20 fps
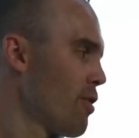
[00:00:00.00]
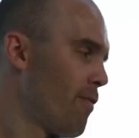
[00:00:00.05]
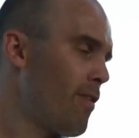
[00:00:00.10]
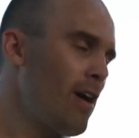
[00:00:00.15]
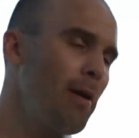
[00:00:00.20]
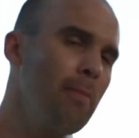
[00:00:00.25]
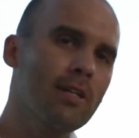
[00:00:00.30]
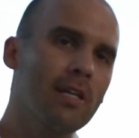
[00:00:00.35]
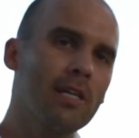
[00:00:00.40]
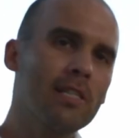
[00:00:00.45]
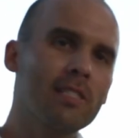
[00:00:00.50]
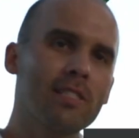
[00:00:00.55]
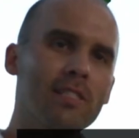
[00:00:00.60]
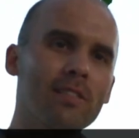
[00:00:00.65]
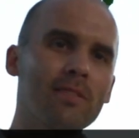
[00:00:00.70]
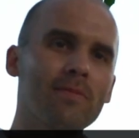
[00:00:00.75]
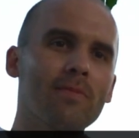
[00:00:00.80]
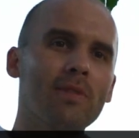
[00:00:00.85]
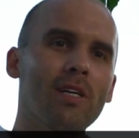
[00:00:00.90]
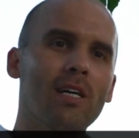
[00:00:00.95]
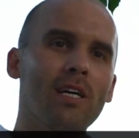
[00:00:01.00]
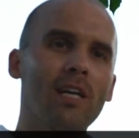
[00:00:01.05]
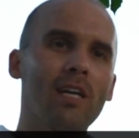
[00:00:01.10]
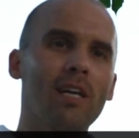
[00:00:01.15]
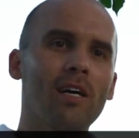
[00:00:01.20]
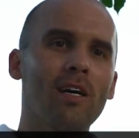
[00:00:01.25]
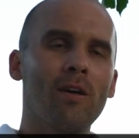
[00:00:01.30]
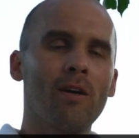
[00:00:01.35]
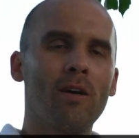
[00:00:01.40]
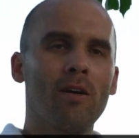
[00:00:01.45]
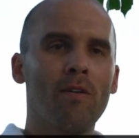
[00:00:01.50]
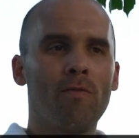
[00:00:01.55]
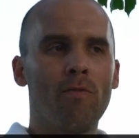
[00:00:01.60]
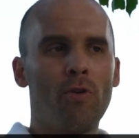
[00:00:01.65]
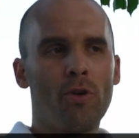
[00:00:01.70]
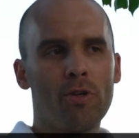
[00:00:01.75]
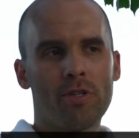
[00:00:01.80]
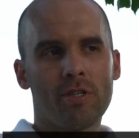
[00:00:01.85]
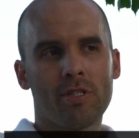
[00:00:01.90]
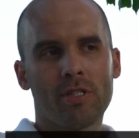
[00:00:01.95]
fiberglass
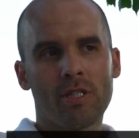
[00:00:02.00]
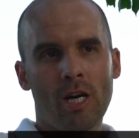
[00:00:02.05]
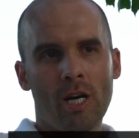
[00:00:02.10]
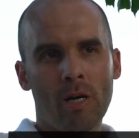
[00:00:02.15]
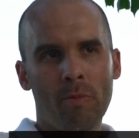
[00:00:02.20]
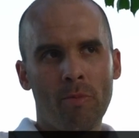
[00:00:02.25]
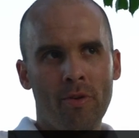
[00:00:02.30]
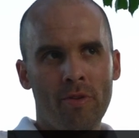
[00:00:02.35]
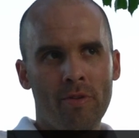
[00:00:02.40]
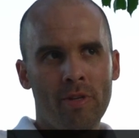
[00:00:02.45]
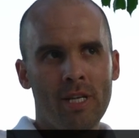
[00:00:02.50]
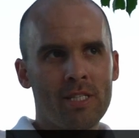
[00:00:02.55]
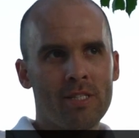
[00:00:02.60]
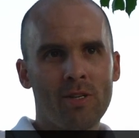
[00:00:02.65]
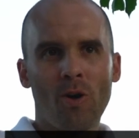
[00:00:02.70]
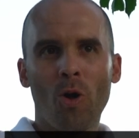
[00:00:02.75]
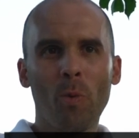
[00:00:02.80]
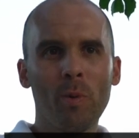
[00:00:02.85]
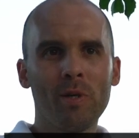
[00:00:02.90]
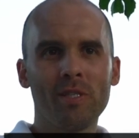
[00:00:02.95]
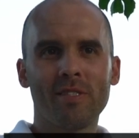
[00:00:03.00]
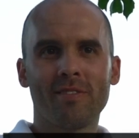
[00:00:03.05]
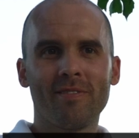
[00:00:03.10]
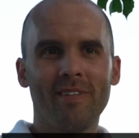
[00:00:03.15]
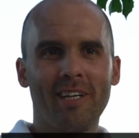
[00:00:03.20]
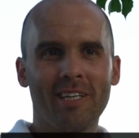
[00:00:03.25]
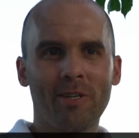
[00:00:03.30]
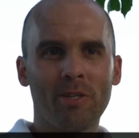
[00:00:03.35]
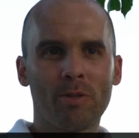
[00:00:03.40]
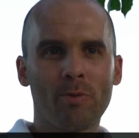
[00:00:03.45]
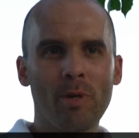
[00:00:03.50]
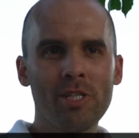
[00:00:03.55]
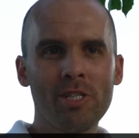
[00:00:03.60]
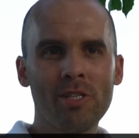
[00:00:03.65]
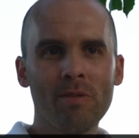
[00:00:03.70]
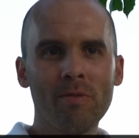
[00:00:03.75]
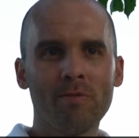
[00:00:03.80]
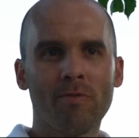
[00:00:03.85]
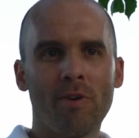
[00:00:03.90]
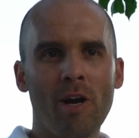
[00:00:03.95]
versus carbon, that's always like a good
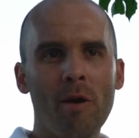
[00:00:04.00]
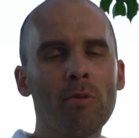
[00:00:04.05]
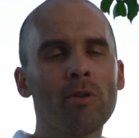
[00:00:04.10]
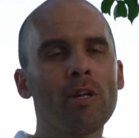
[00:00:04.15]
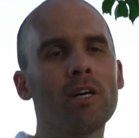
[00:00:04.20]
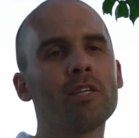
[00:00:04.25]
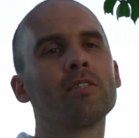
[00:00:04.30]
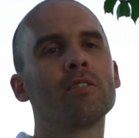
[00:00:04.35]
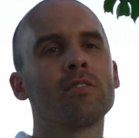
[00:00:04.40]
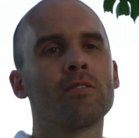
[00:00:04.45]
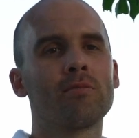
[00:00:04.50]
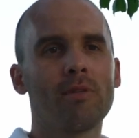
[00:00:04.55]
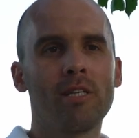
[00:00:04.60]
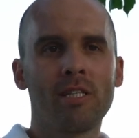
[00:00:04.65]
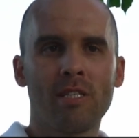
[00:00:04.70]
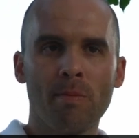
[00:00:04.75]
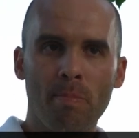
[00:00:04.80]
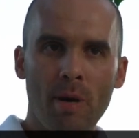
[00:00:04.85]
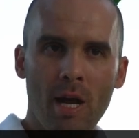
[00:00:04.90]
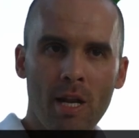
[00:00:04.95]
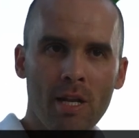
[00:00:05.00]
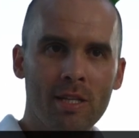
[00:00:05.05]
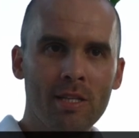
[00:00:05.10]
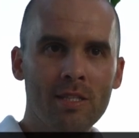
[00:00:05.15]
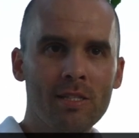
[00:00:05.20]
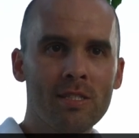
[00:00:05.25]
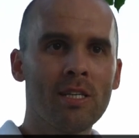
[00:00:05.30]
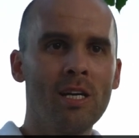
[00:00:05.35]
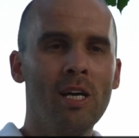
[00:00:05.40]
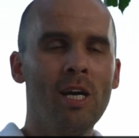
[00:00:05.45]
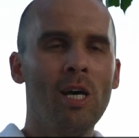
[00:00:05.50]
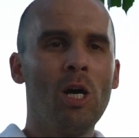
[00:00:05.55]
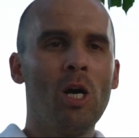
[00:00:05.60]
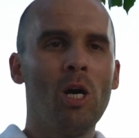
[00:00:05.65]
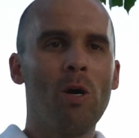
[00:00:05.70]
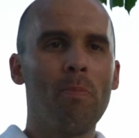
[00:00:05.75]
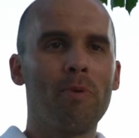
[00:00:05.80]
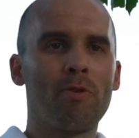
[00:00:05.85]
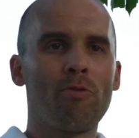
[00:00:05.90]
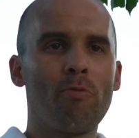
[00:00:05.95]
question. Fiberglass is a balance
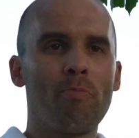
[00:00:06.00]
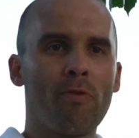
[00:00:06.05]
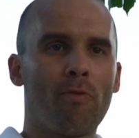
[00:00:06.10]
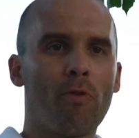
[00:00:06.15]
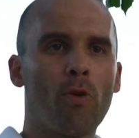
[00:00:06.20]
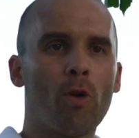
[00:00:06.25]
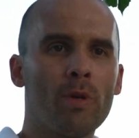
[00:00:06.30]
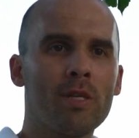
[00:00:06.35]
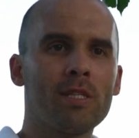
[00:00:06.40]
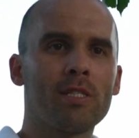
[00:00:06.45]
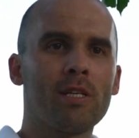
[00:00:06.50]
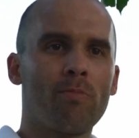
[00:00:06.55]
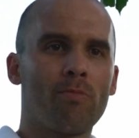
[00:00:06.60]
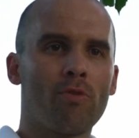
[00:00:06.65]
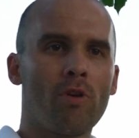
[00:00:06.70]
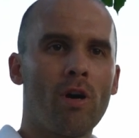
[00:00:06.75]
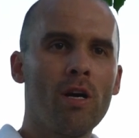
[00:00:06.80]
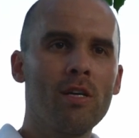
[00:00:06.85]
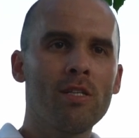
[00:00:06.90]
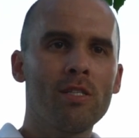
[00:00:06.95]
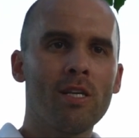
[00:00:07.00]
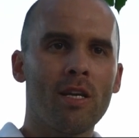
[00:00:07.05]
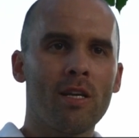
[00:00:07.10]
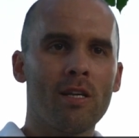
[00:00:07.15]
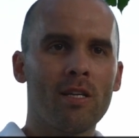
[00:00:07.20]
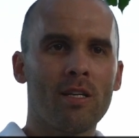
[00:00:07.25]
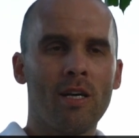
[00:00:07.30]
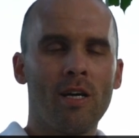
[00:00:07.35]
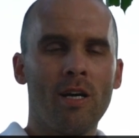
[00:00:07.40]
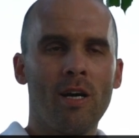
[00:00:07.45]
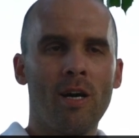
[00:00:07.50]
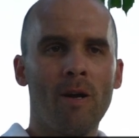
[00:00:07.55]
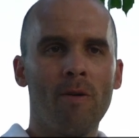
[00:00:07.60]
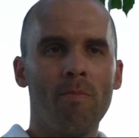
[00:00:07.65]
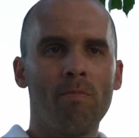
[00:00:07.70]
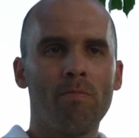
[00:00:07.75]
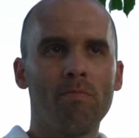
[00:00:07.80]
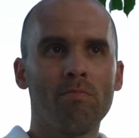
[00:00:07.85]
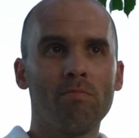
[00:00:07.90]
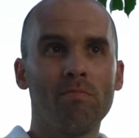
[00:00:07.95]
between performance and price and
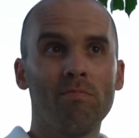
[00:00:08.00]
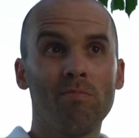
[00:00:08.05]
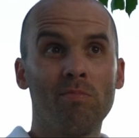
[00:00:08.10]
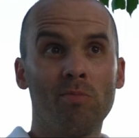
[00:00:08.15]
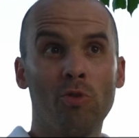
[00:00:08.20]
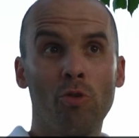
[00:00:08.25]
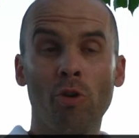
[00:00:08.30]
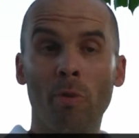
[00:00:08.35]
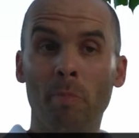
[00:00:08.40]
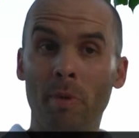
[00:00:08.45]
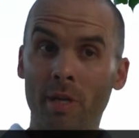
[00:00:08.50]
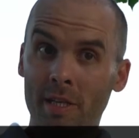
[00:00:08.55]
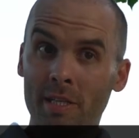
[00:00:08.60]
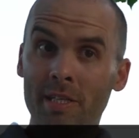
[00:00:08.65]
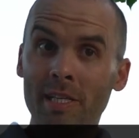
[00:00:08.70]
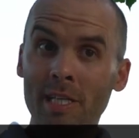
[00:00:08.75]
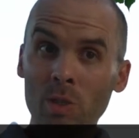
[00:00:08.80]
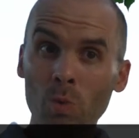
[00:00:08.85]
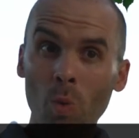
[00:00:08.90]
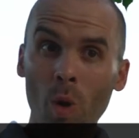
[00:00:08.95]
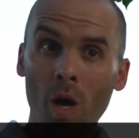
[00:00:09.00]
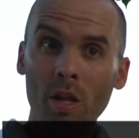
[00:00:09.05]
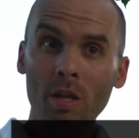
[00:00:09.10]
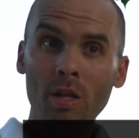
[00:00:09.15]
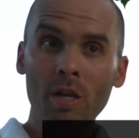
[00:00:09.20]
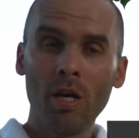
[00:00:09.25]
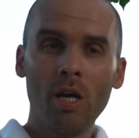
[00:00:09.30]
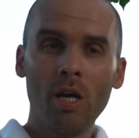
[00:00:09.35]
durability as well.